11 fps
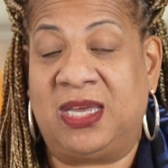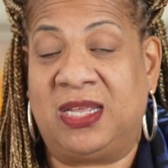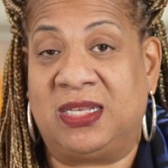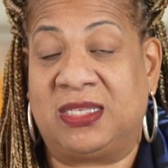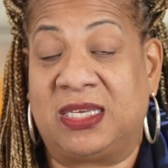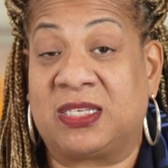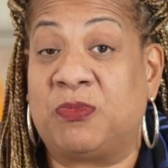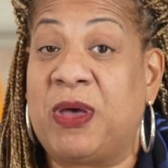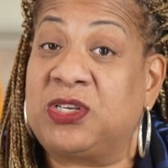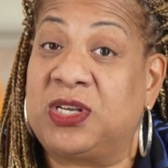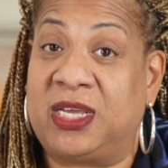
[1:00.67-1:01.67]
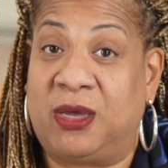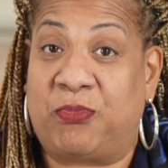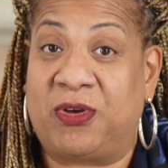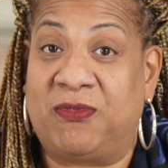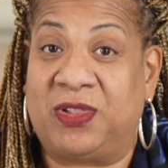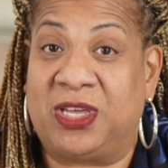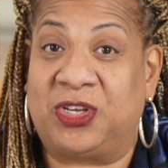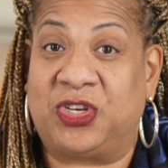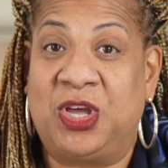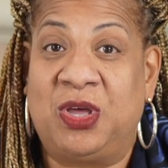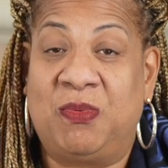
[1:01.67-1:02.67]
it is especially a
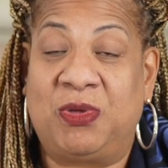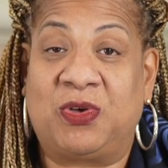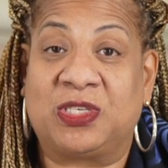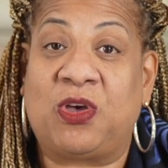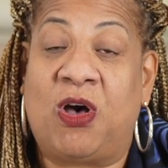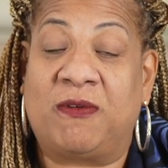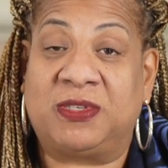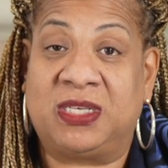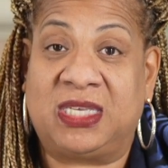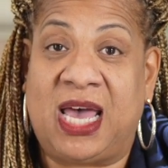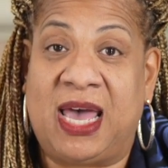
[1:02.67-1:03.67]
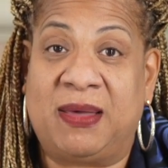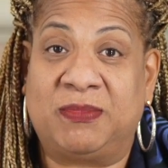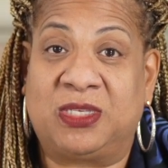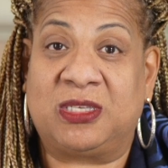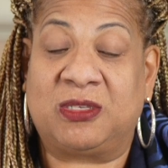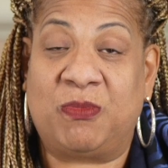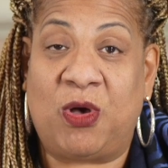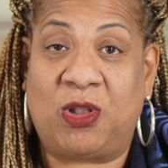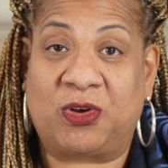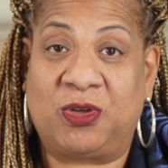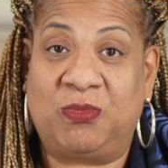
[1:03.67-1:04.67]
privilege because oftentimes
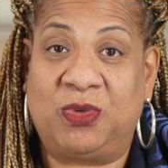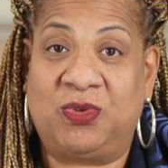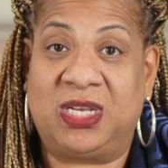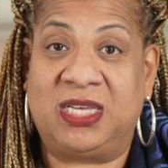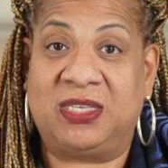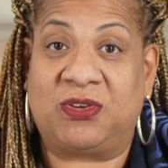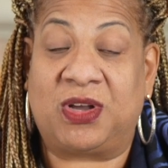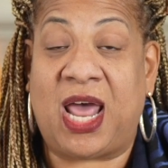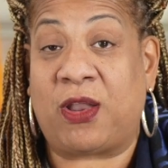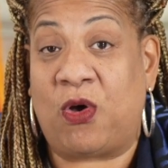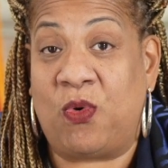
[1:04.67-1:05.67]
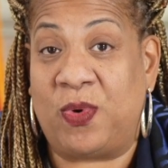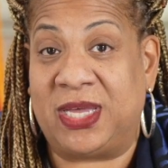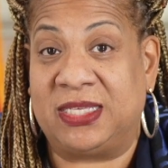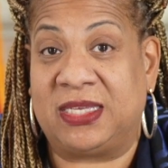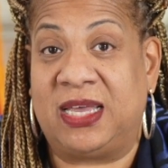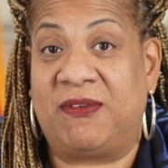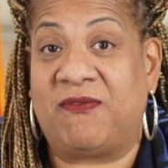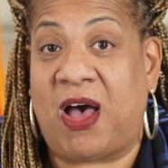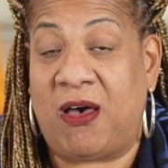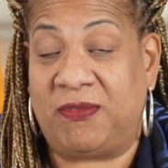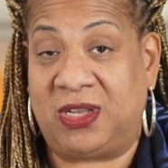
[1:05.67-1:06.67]
smaller communities are not always
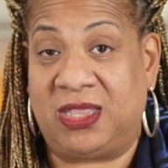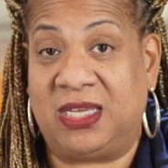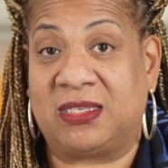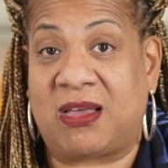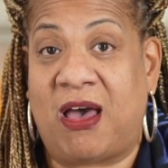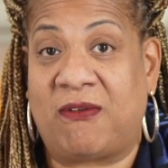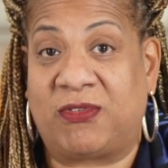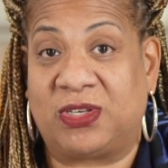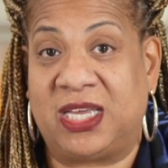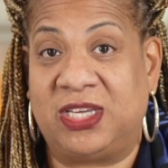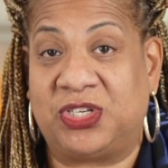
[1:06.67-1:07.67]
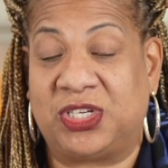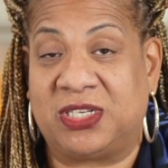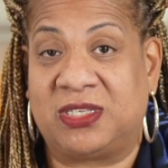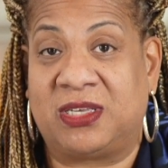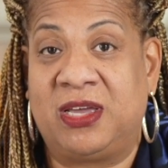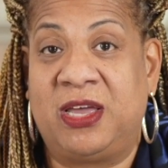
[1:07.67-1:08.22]
involved in these conversations.